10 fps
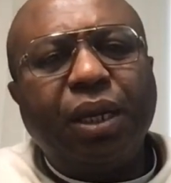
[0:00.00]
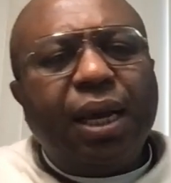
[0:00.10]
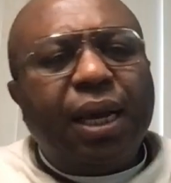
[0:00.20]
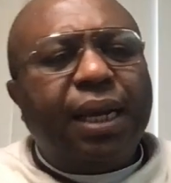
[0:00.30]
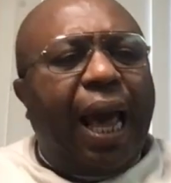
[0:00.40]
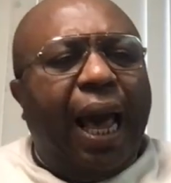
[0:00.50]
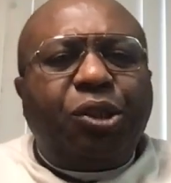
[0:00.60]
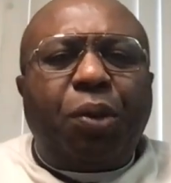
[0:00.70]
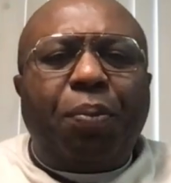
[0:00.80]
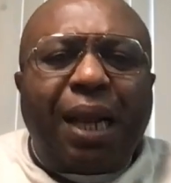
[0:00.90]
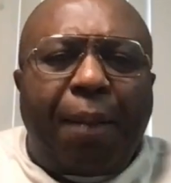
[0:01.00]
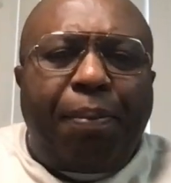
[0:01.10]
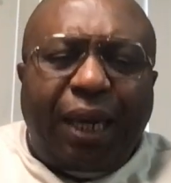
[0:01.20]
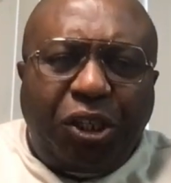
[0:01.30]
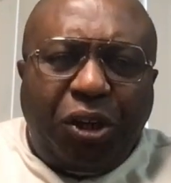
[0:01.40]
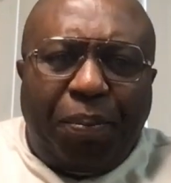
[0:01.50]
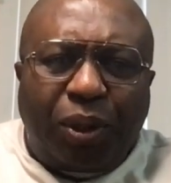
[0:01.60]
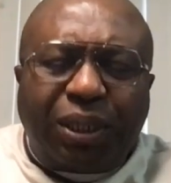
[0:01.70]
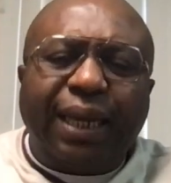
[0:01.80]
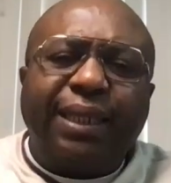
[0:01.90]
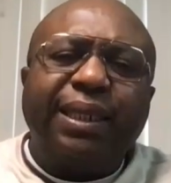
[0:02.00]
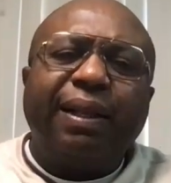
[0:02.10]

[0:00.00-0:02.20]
there has to be an application process.